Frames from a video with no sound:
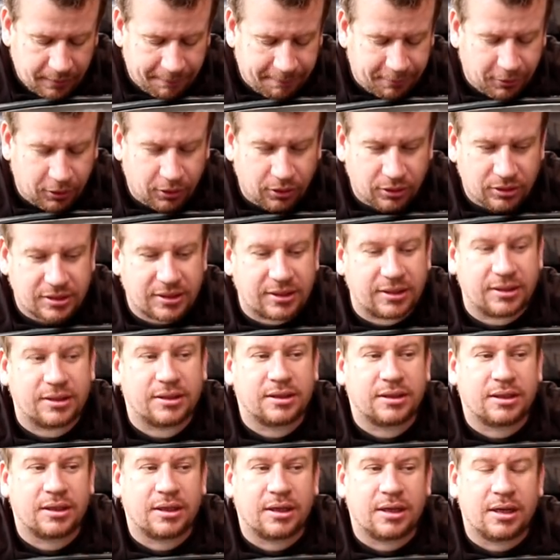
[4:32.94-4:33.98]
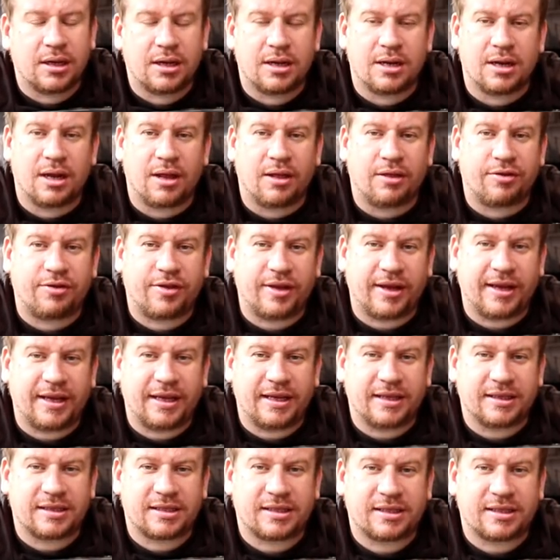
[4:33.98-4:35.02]
but
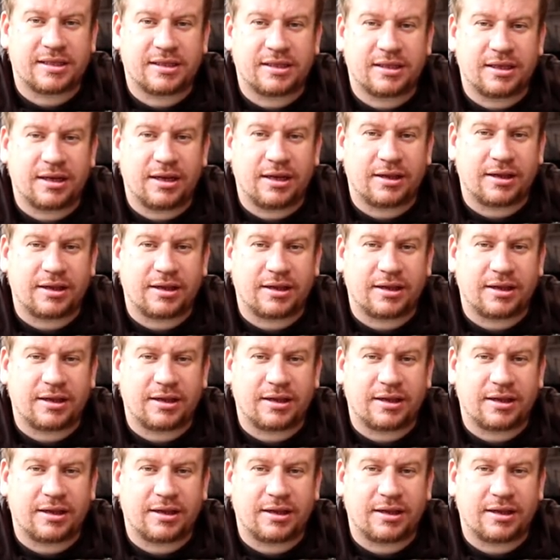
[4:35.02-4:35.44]
these